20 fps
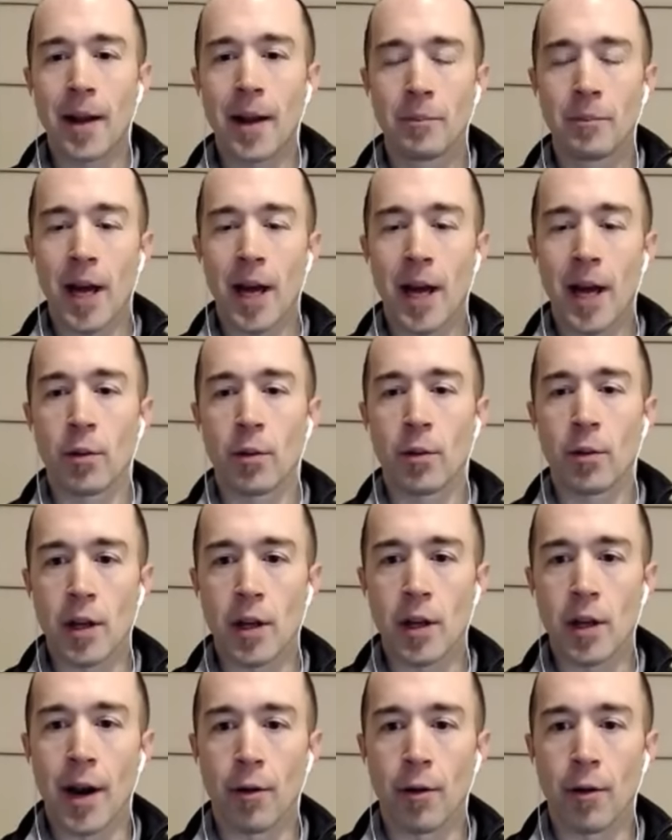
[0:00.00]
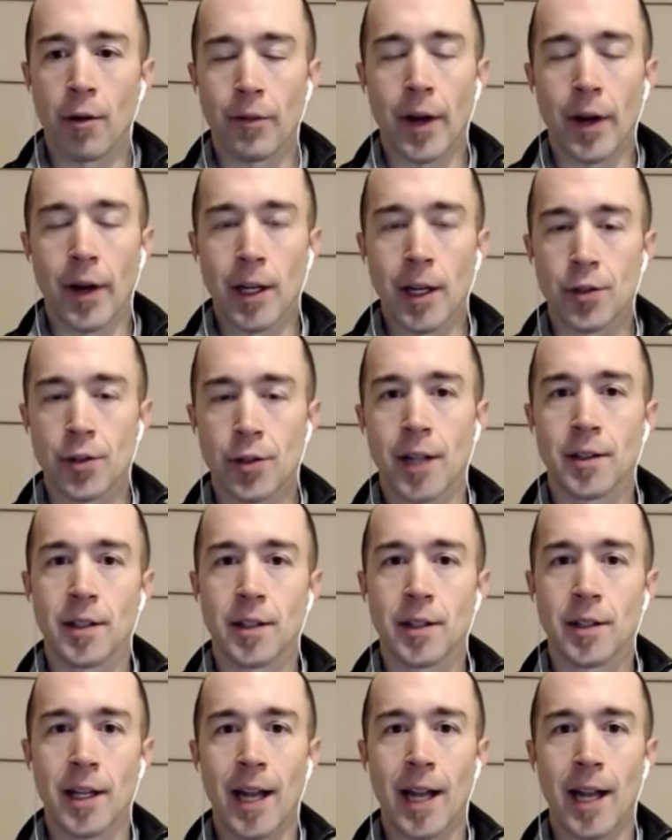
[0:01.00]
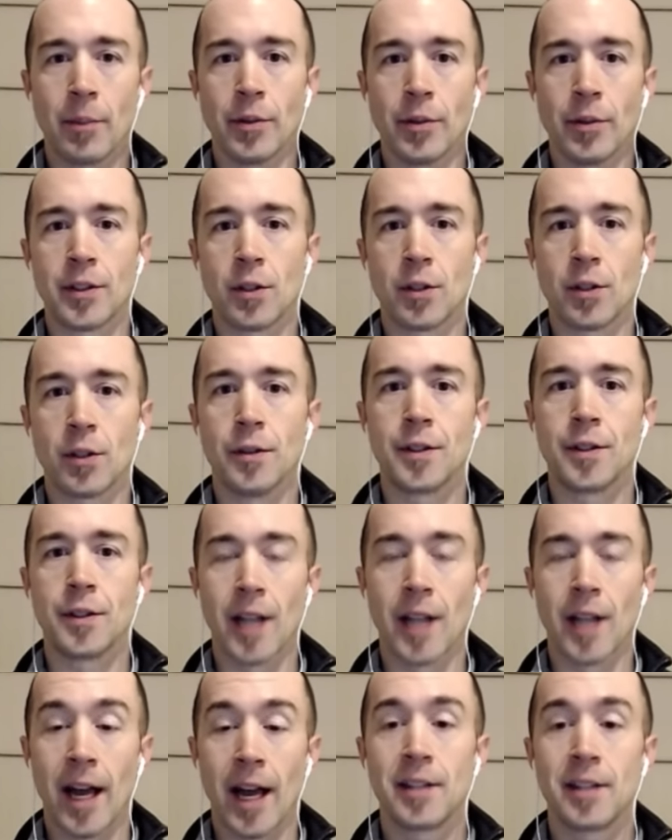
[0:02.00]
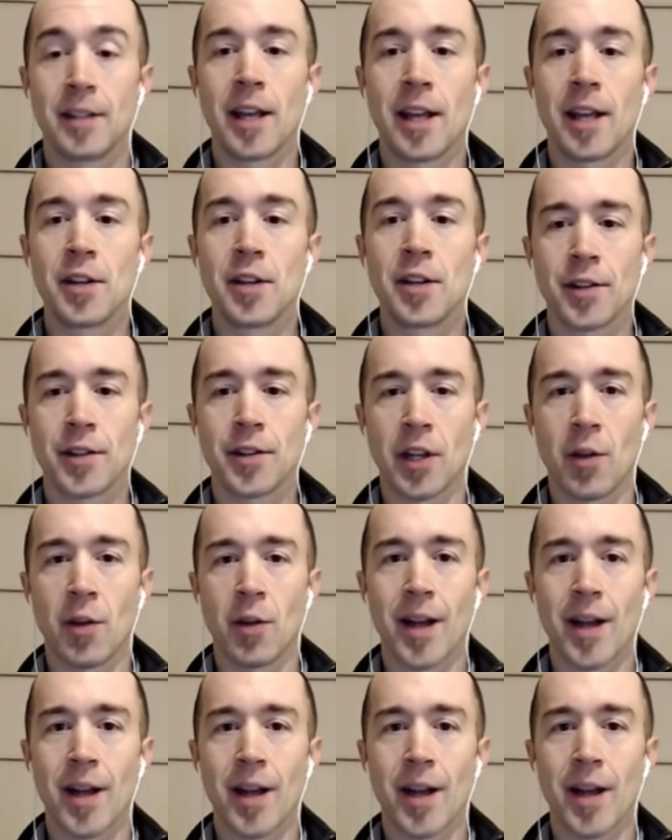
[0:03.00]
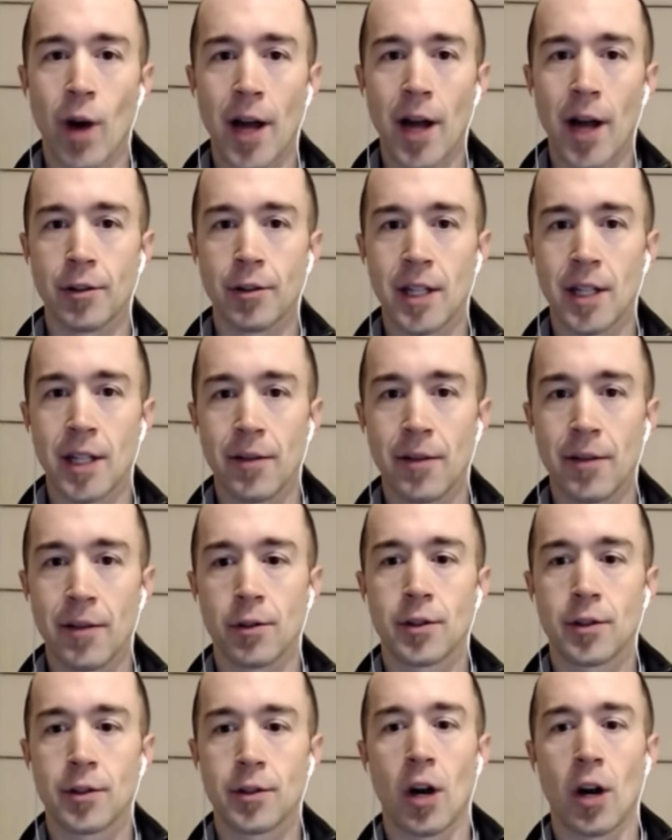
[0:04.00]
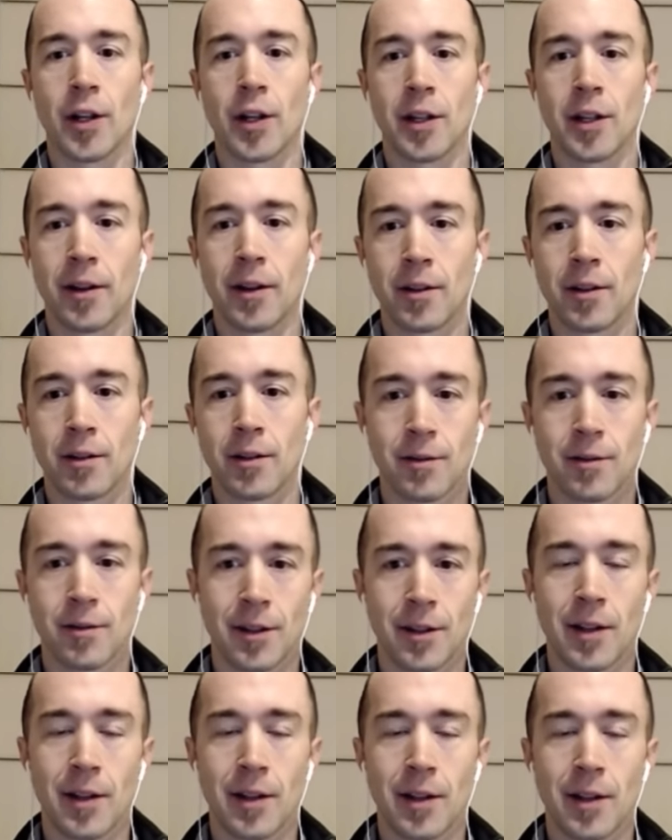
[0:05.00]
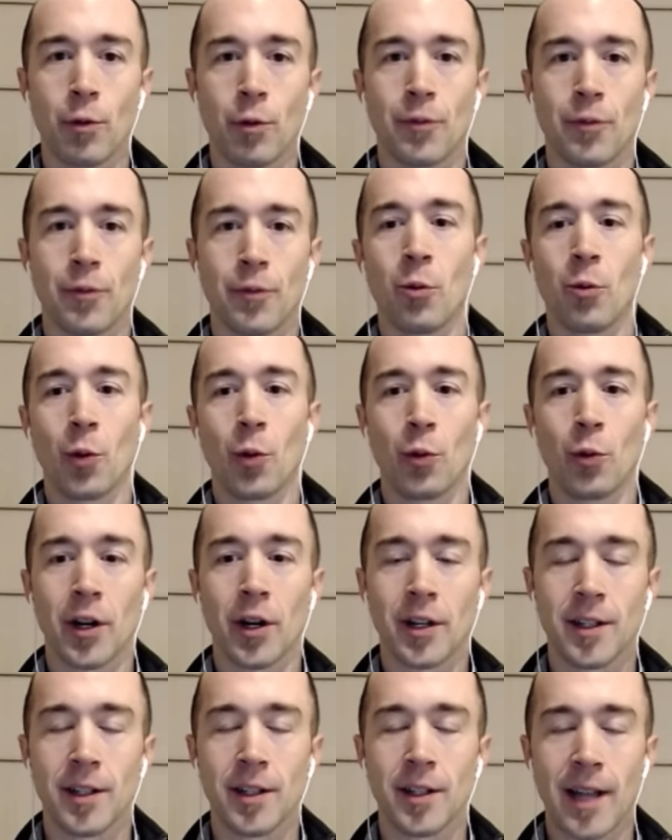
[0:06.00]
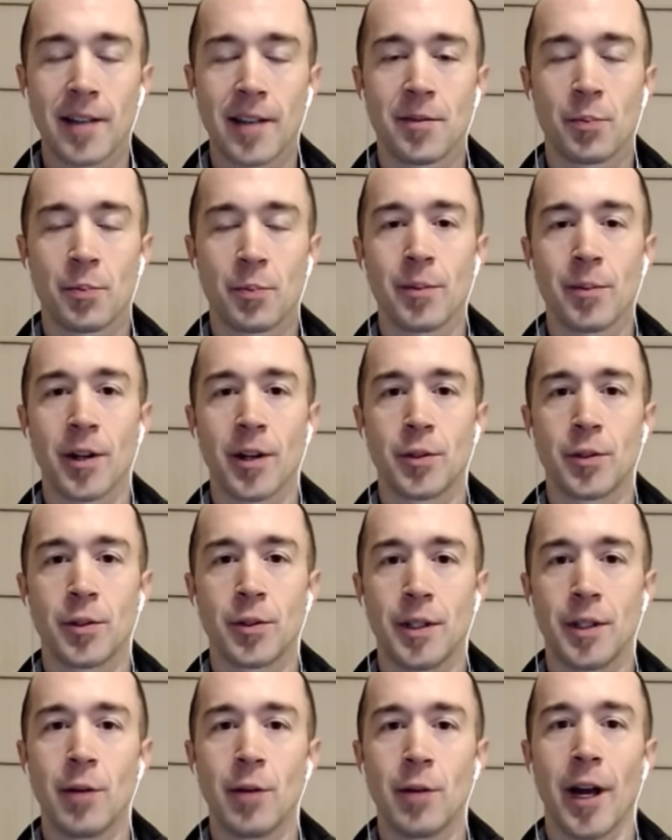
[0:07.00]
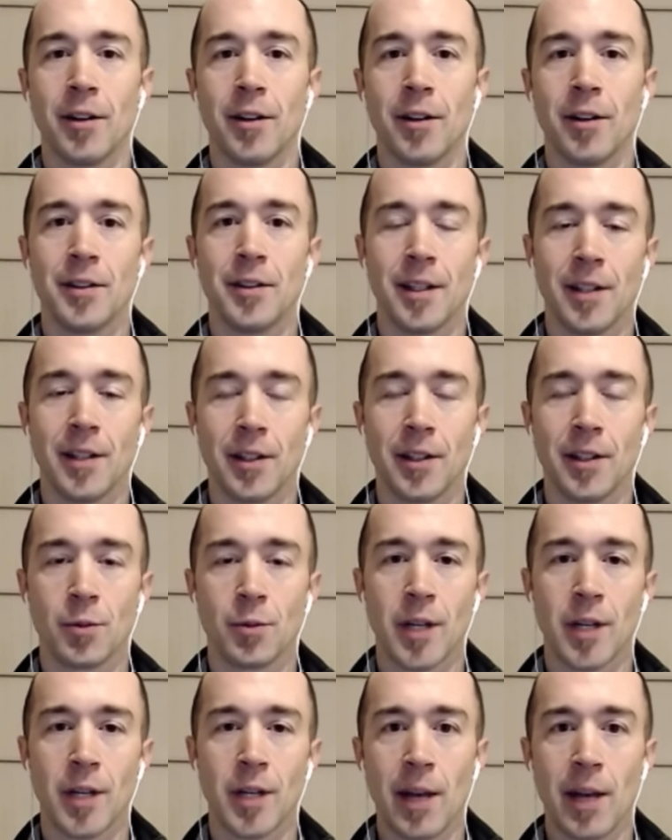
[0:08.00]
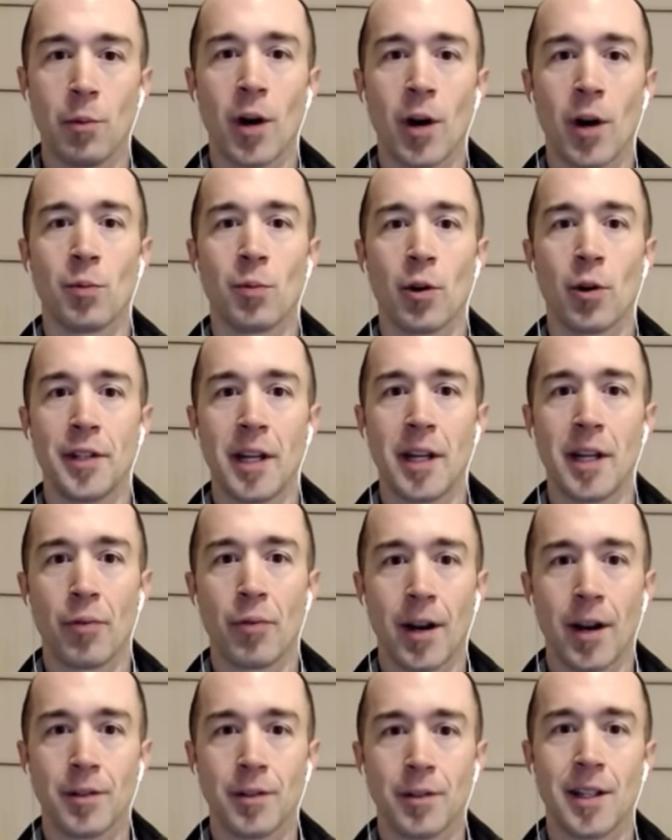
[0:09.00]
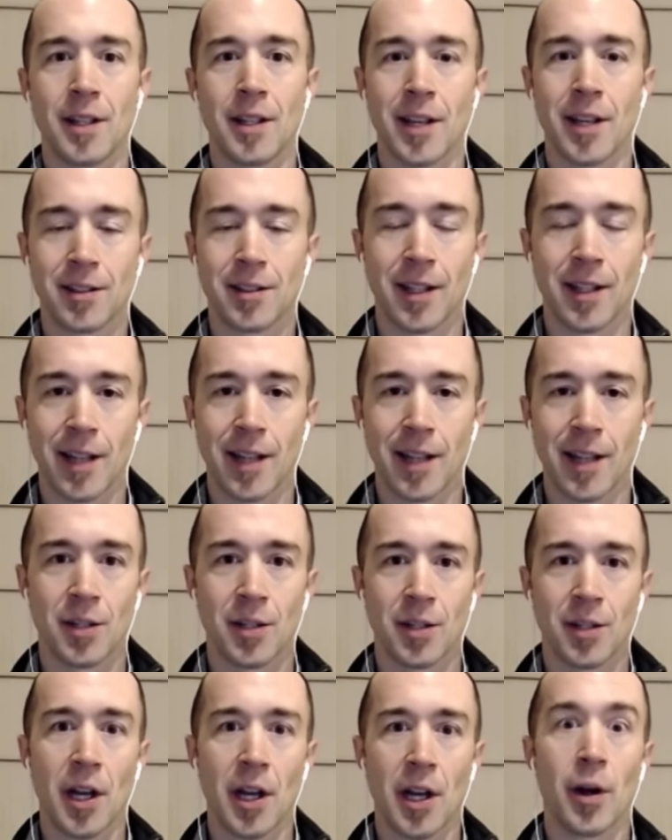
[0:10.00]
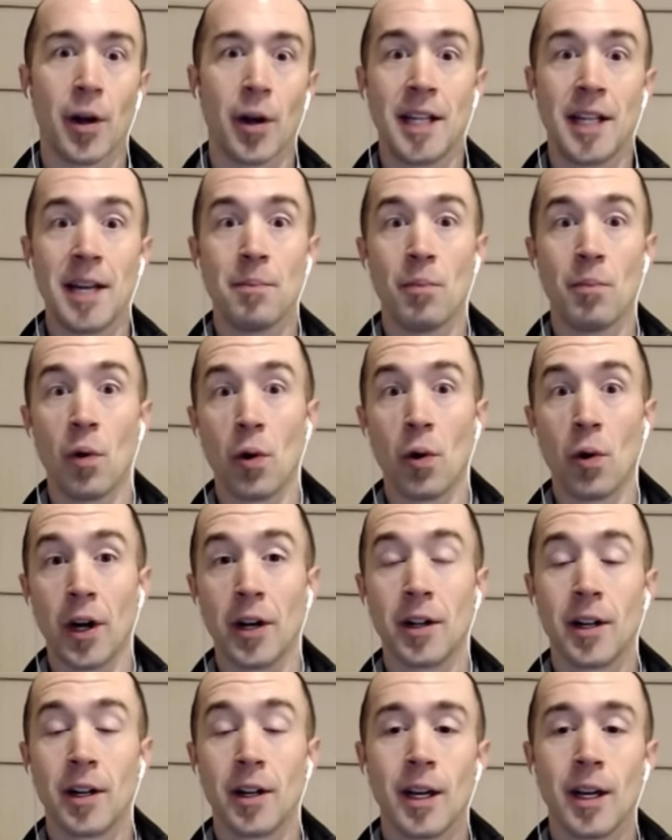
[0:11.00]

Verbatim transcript: kind of with you. I don't know if I can trust the Indianapolis Colts. Uh, it's interesting you mentioned wide receivers calling out for more work because that's pretty much what T.Y. Hilton did this week. He wants more deep routes. He thinks that they should be going deep more,